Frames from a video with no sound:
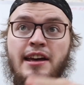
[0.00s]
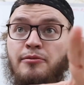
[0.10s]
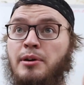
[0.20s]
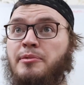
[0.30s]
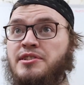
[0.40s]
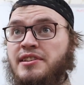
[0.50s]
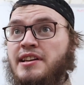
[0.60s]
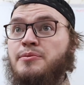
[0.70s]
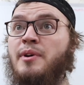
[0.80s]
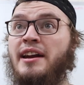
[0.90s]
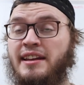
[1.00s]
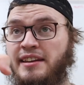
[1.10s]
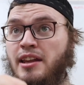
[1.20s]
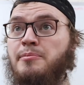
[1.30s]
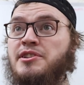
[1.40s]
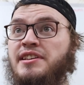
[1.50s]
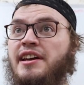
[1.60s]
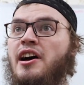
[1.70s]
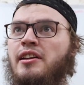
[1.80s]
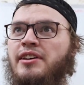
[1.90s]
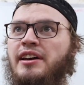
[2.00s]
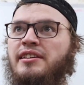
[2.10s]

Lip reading: If one person doesn't want it, the other person get all of it,